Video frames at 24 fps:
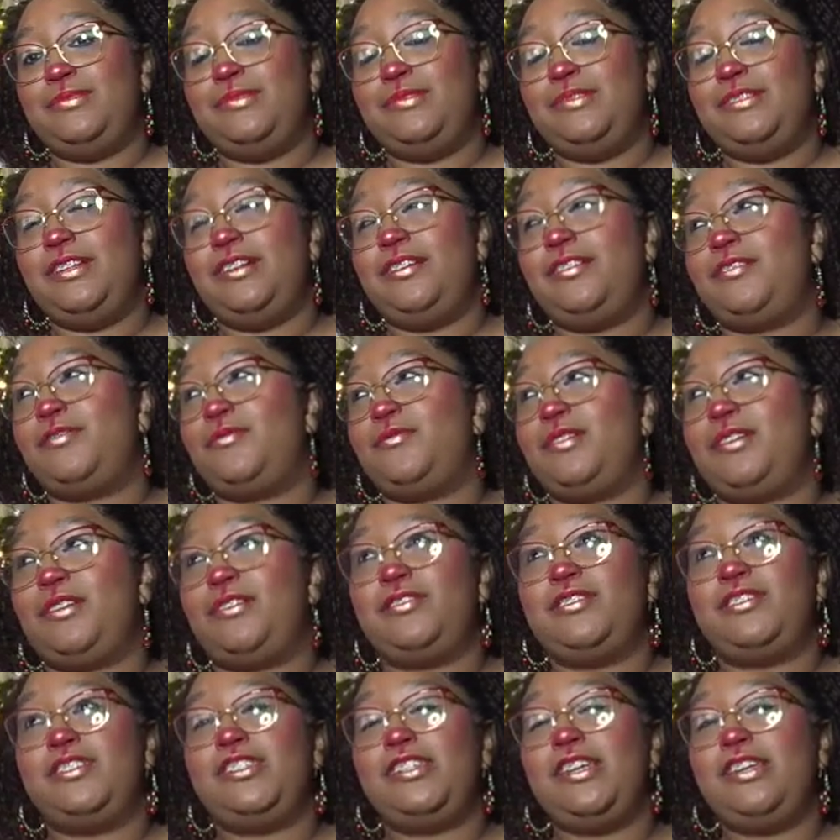There's one
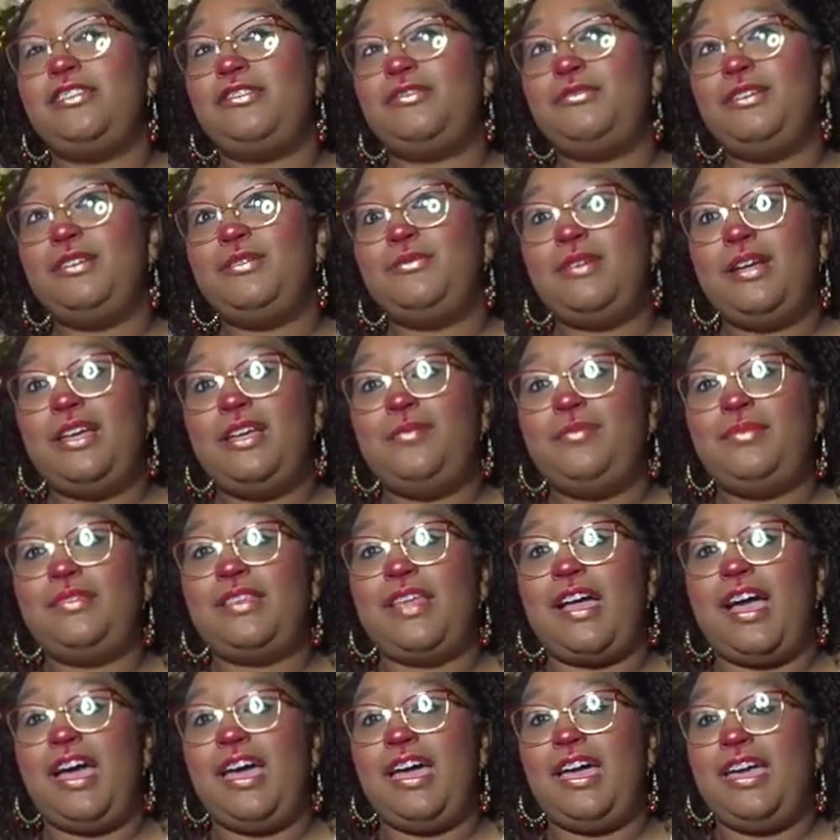on the Jesuit
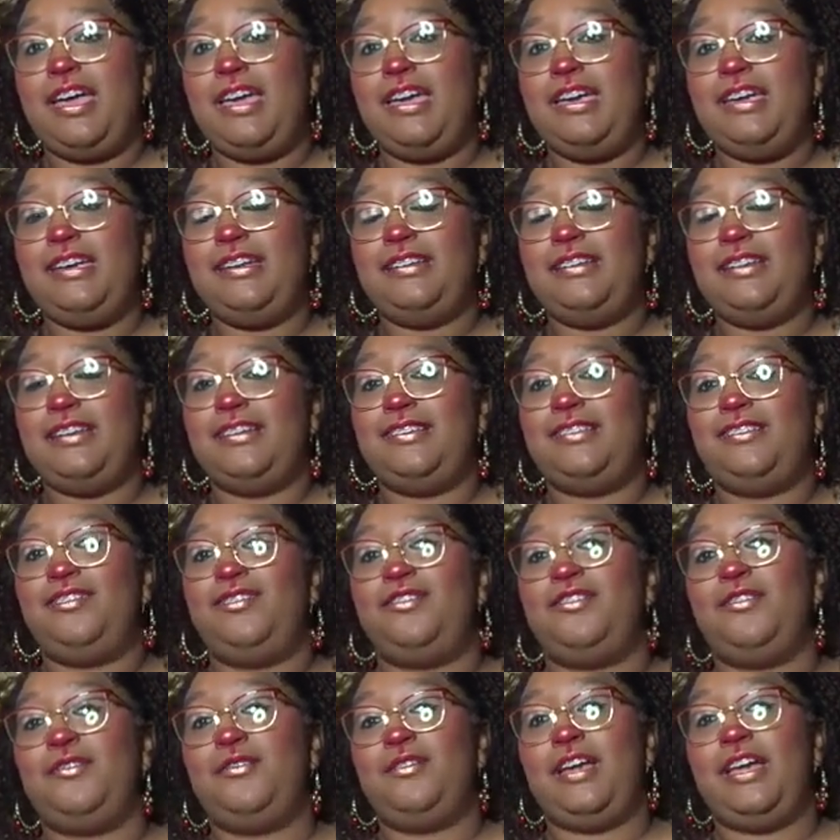website as
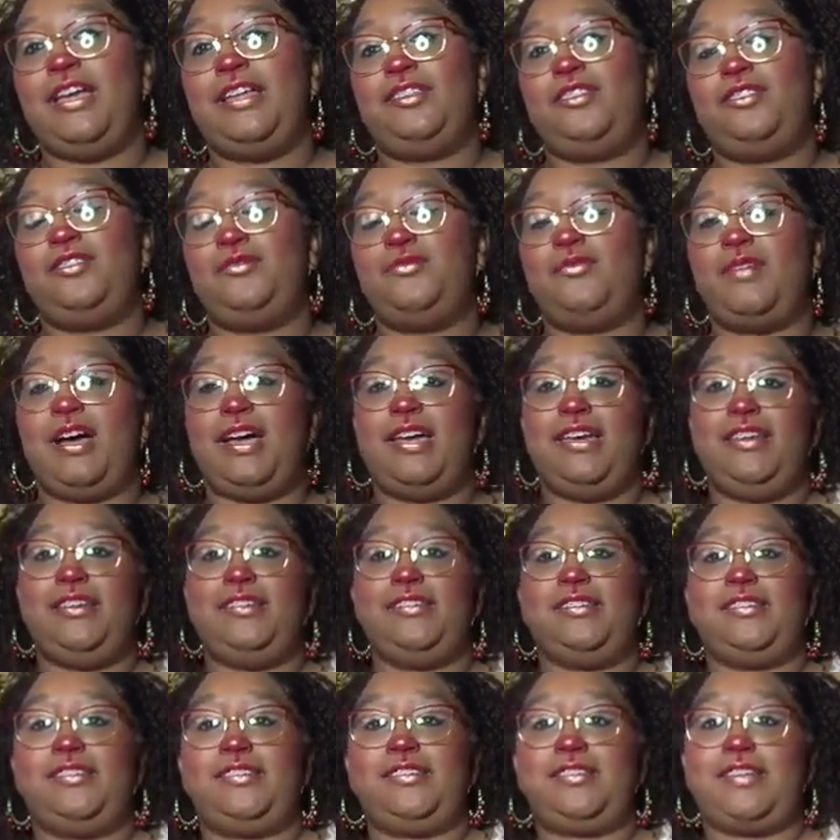to why he's
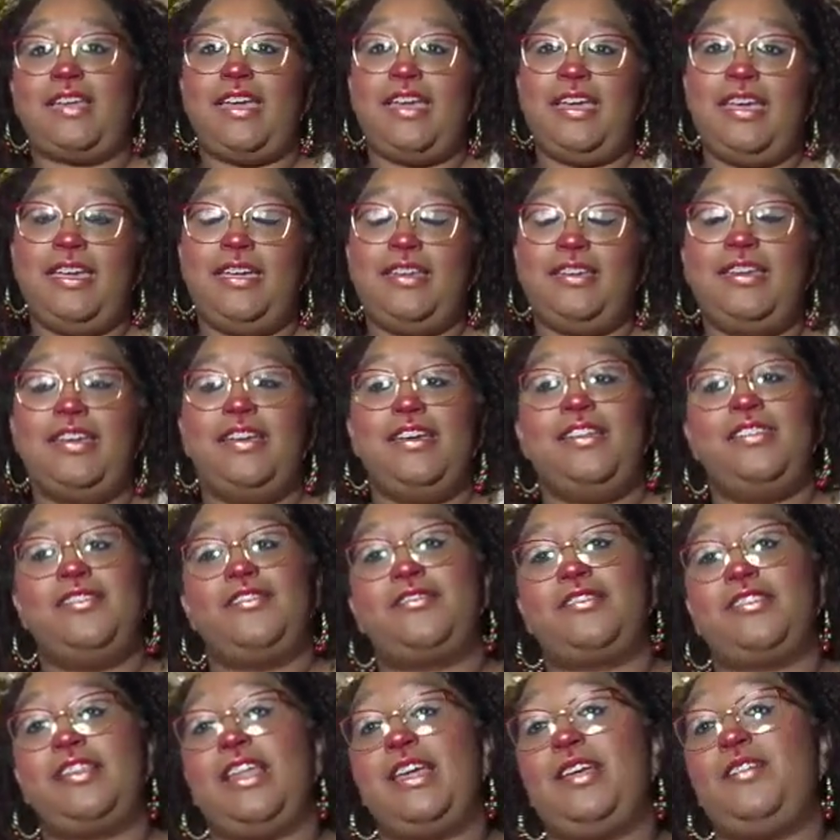a saint.
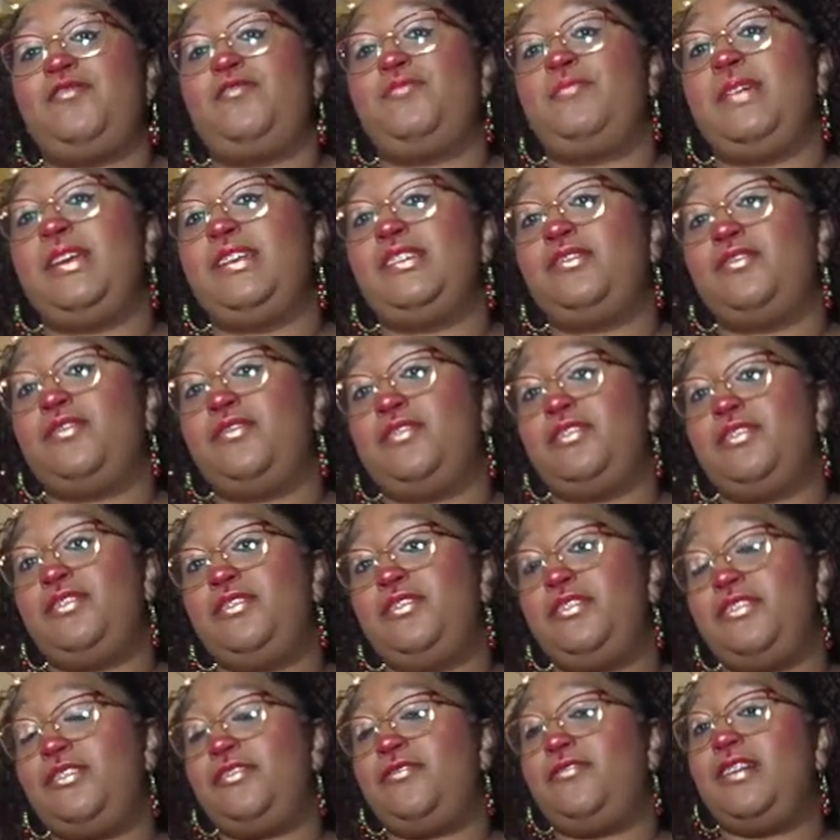There's a lot of information on the
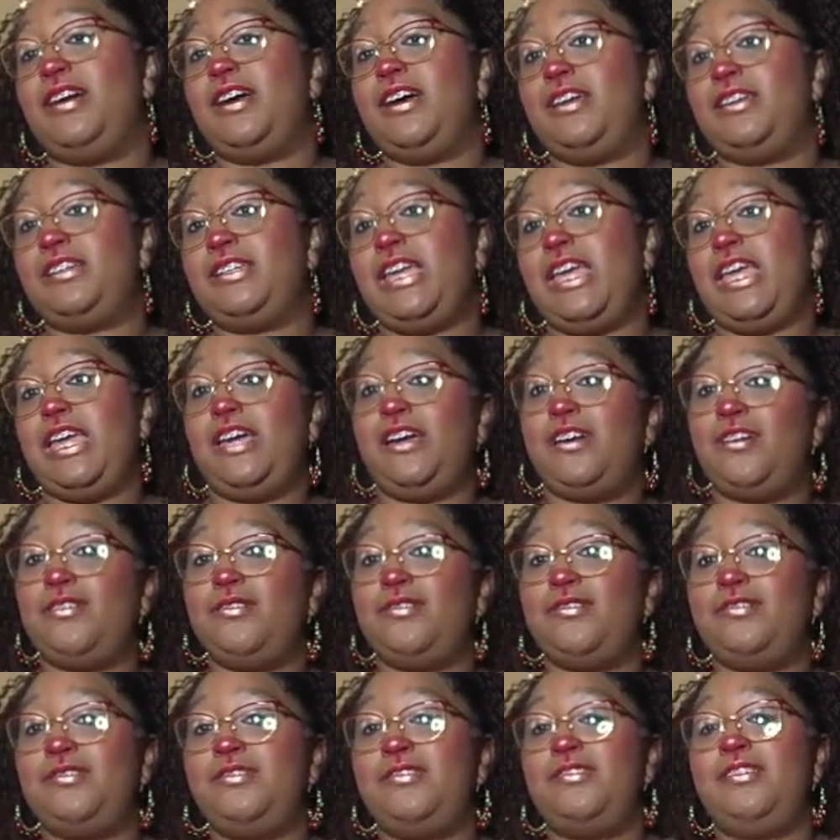Huron
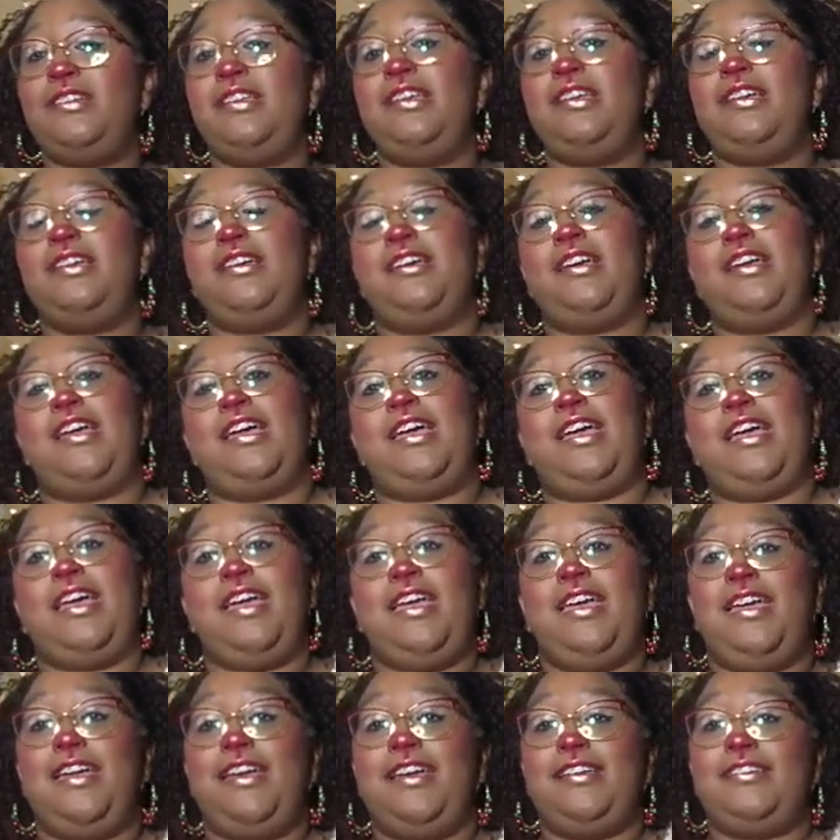Carol
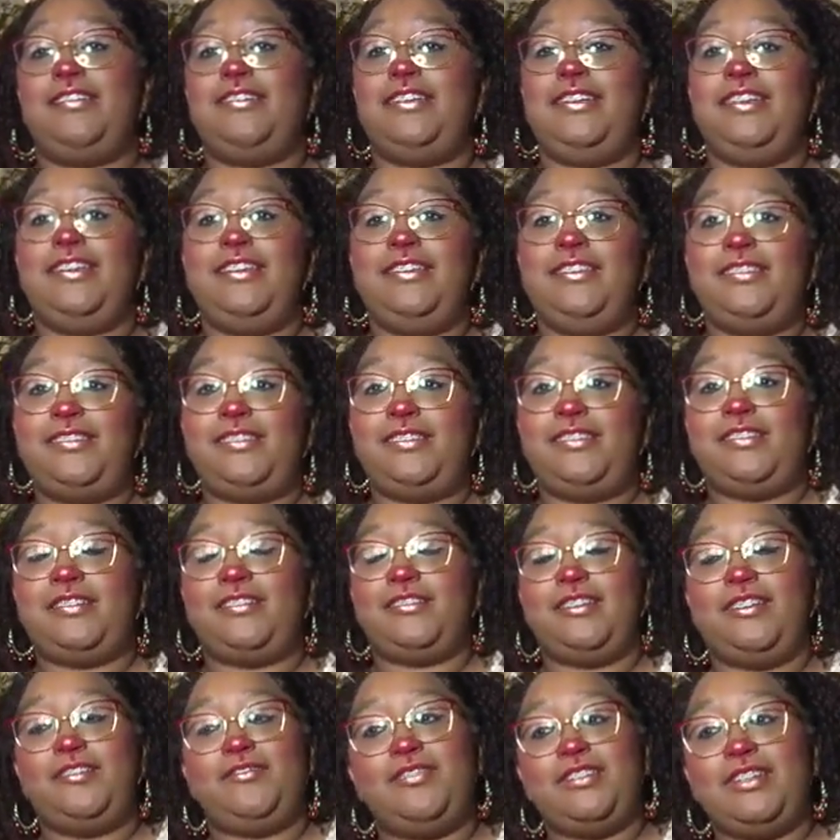and its
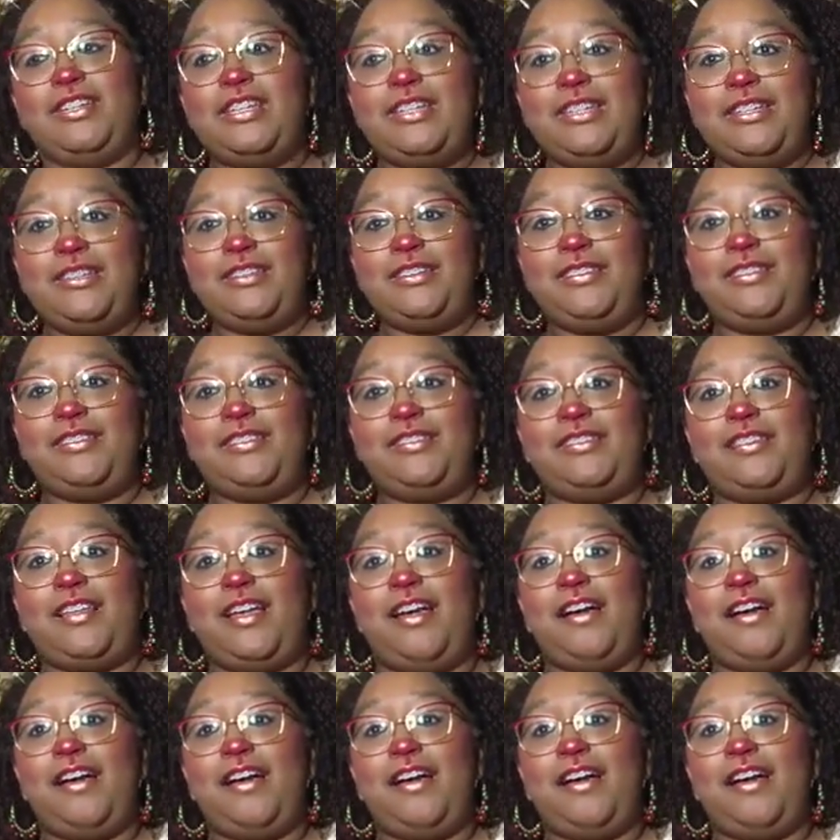significance